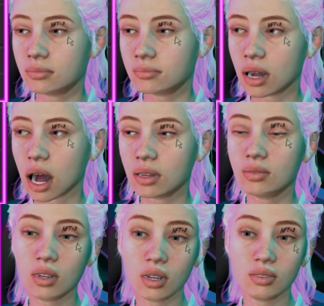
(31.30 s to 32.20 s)
But yeah,
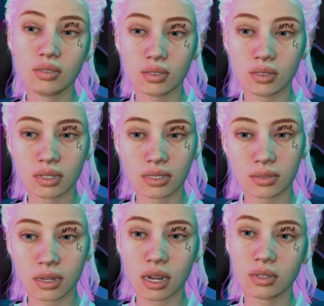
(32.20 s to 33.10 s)
you can also do this
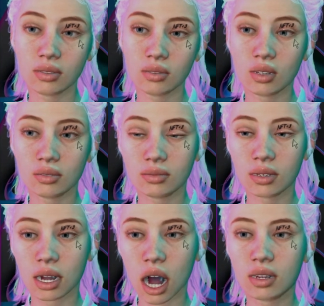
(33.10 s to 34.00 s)
in Blender probably.